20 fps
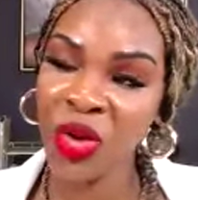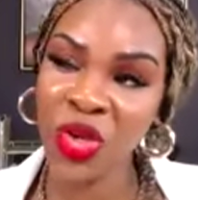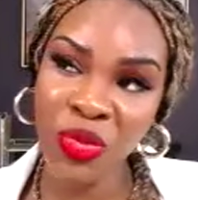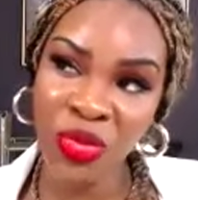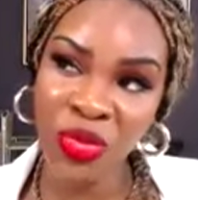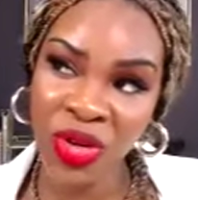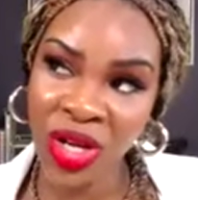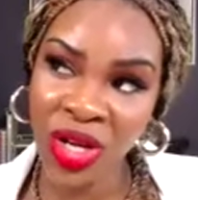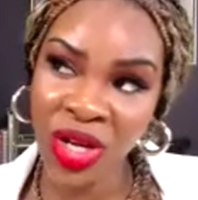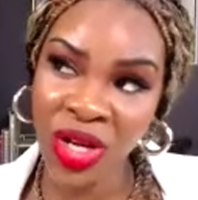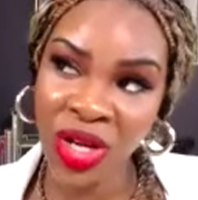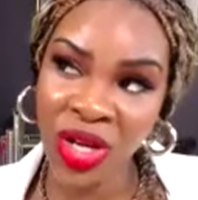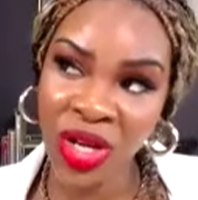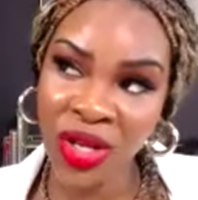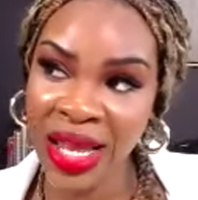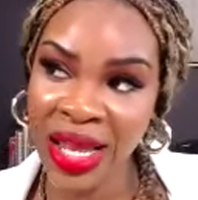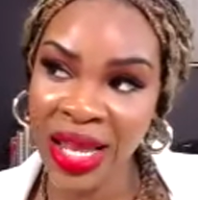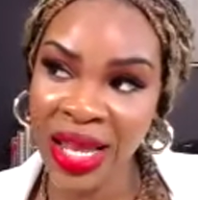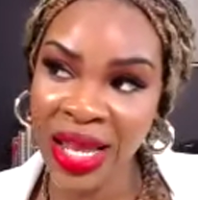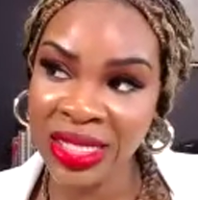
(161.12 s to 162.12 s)
How you pronounce
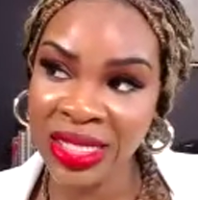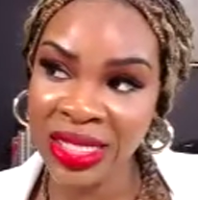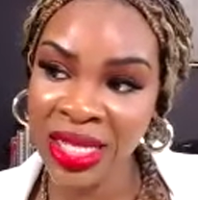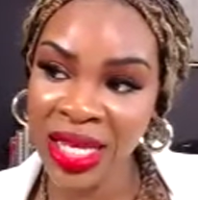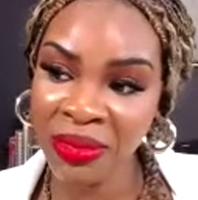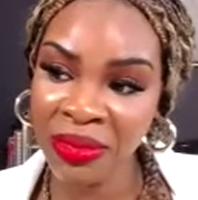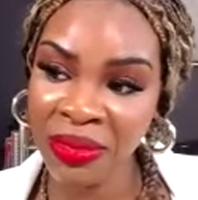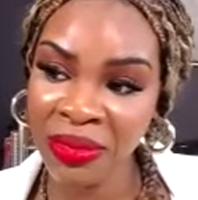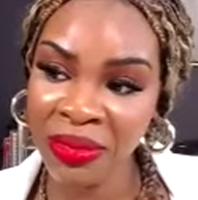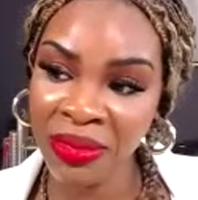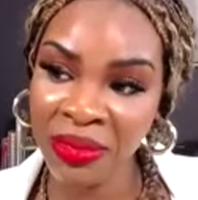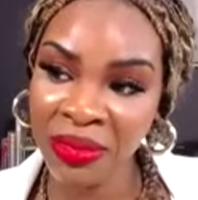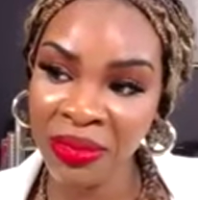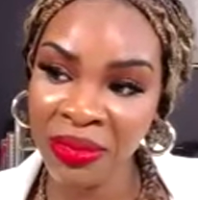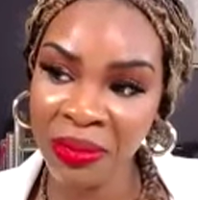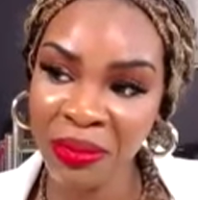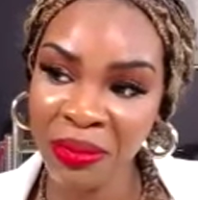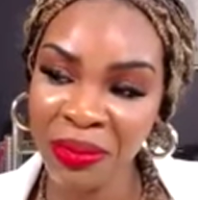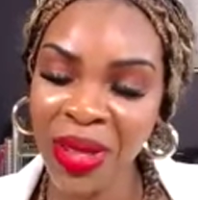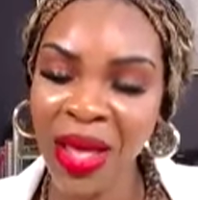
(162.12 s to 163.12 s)
your last name?
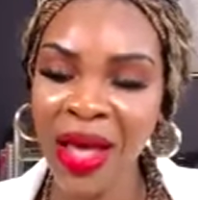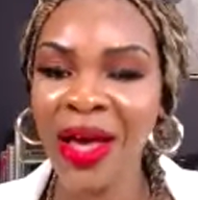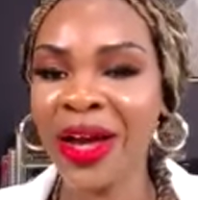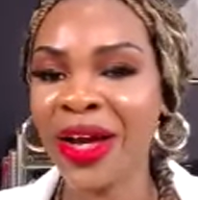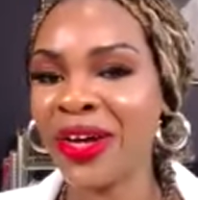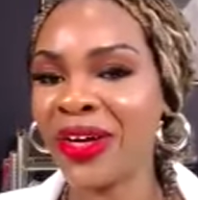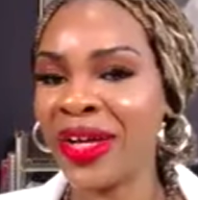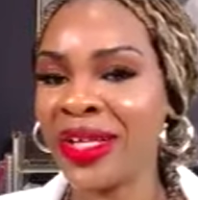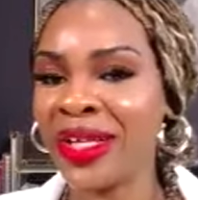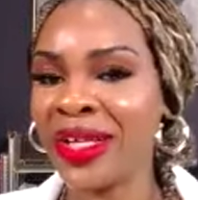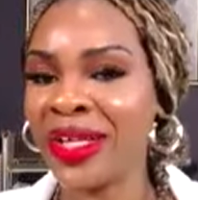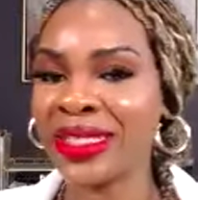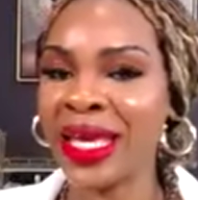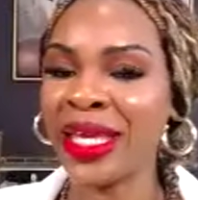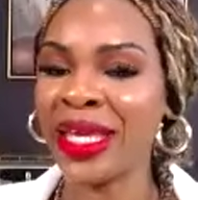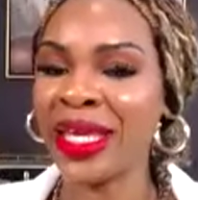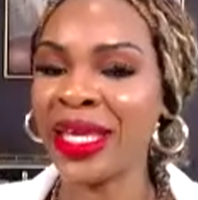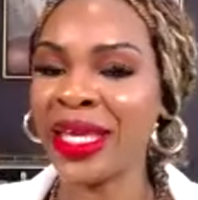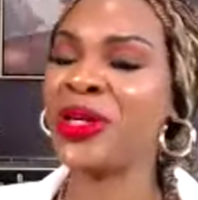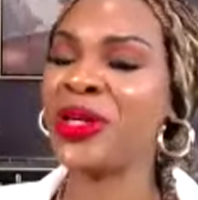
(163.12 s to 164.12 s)
All right,
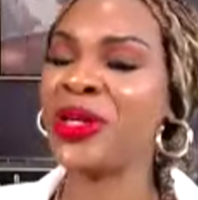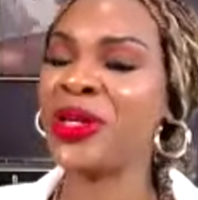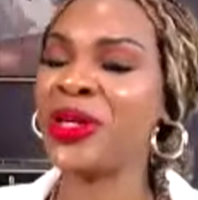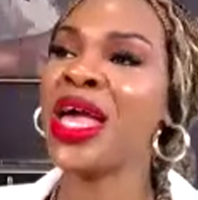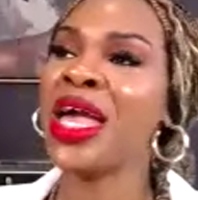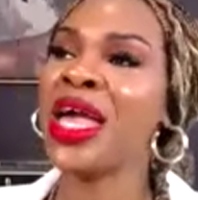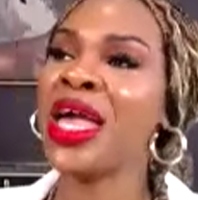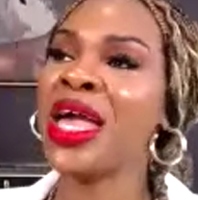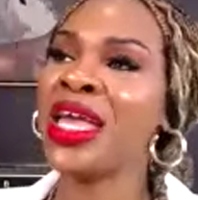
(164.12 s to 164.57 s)
thank you.